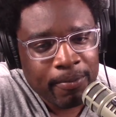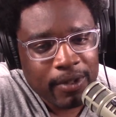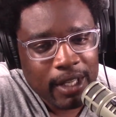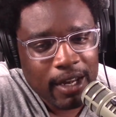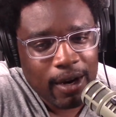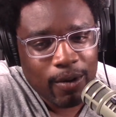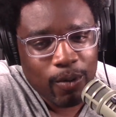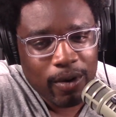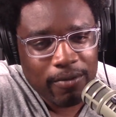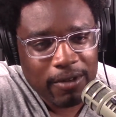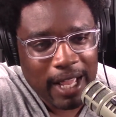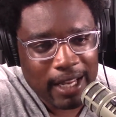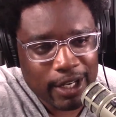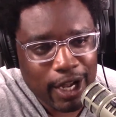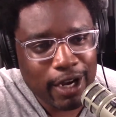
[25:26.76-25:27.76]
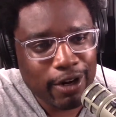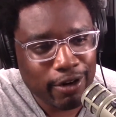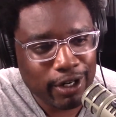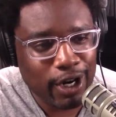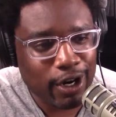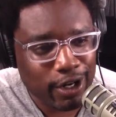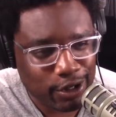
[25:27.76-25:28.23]
we've got younger
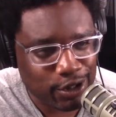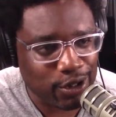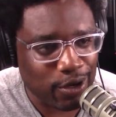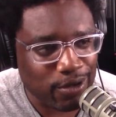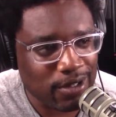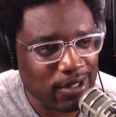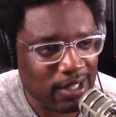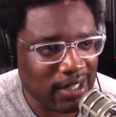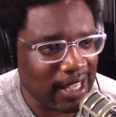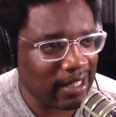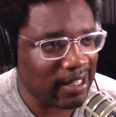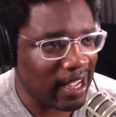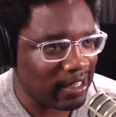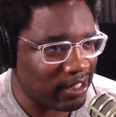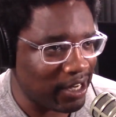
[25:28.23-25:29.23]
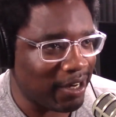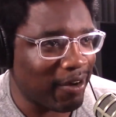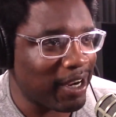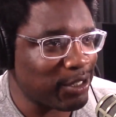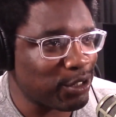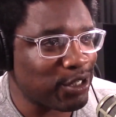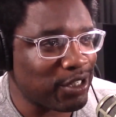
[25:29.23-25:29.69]
and younger students. The TikTok
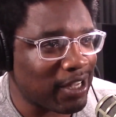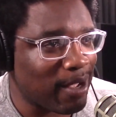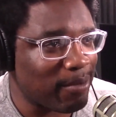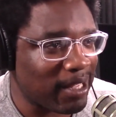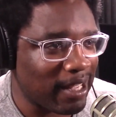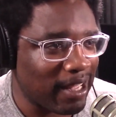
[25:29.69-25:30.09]
generation is coming